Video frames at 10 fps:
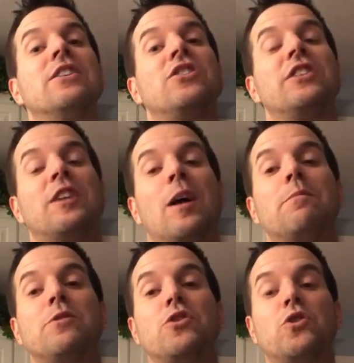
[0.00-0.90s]
she
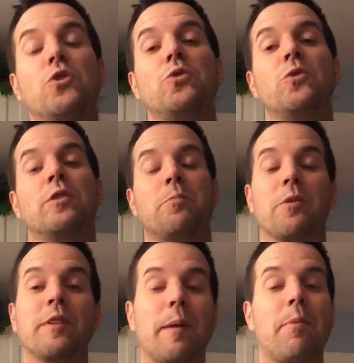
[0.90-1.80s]
comes to his
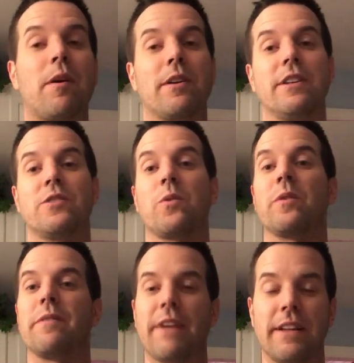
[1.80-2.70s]
birthday parties
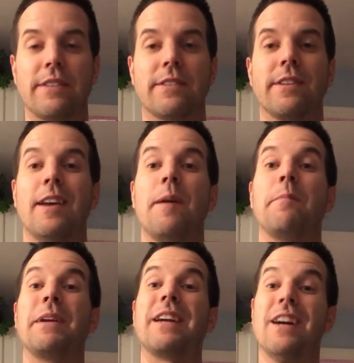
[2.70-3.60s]
or events
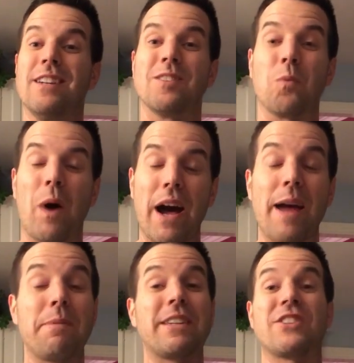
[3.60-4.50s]
because
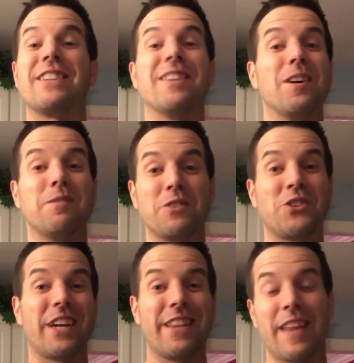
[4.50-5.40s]
why? Because she loves
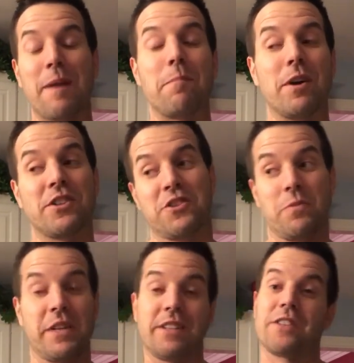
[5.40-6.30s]
Jaiden that much
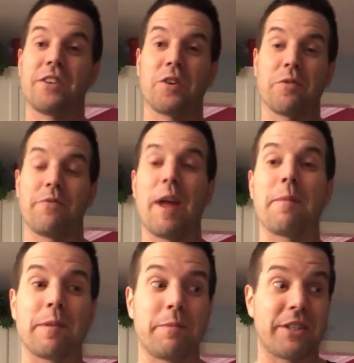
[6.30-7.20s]
and we consider her
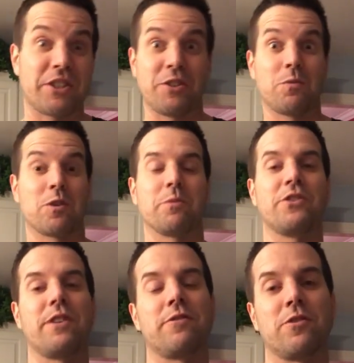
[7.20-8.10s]
family because she worked
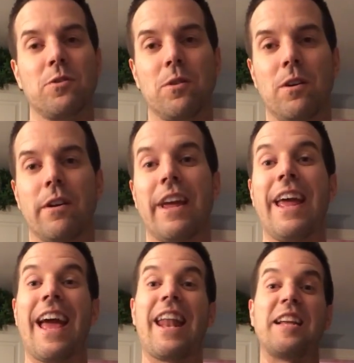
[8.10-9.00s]
with Jay for so long.
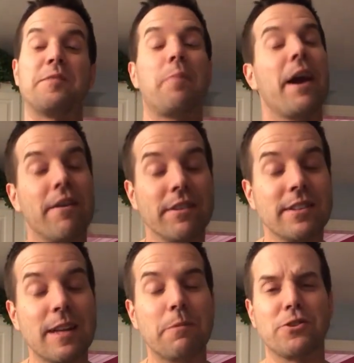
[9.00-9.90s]
And as
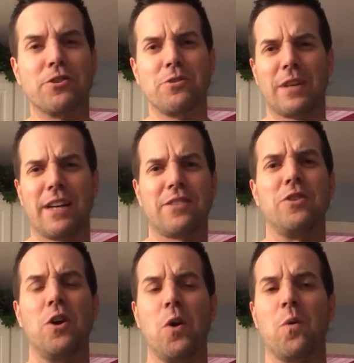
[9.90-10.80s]
parents, I'm sure you guys
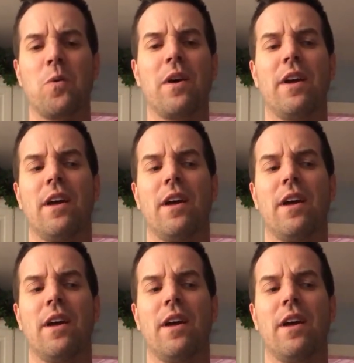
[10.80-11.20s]
know